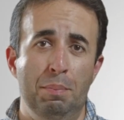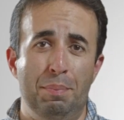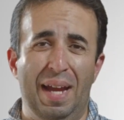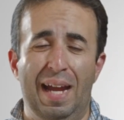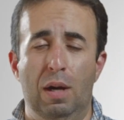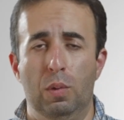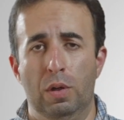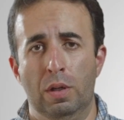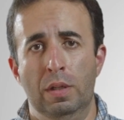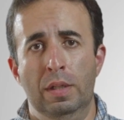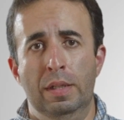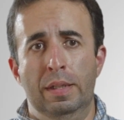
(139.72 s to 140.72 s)
Power.
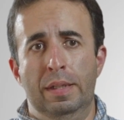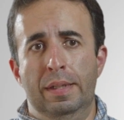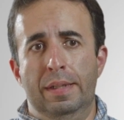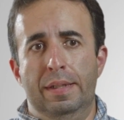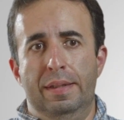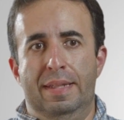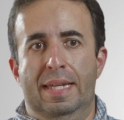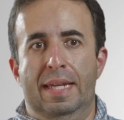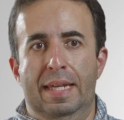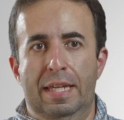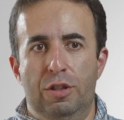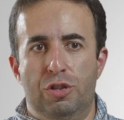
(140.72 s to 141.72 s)
The
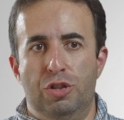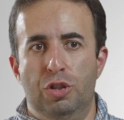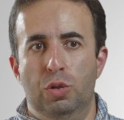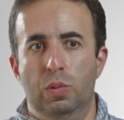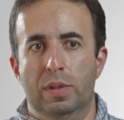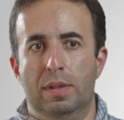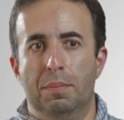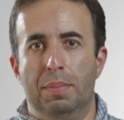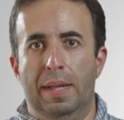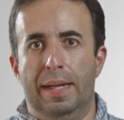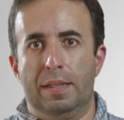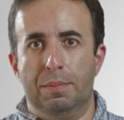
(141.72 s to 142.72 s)
issue with the
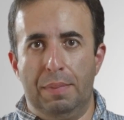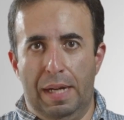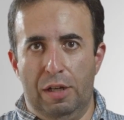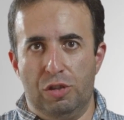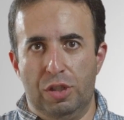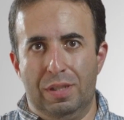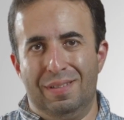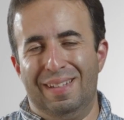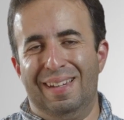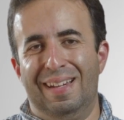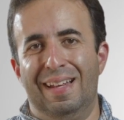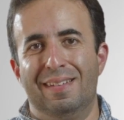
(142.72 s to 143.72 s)
Black Magic is that
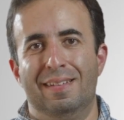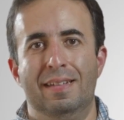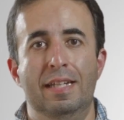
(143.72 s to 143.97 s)
it has an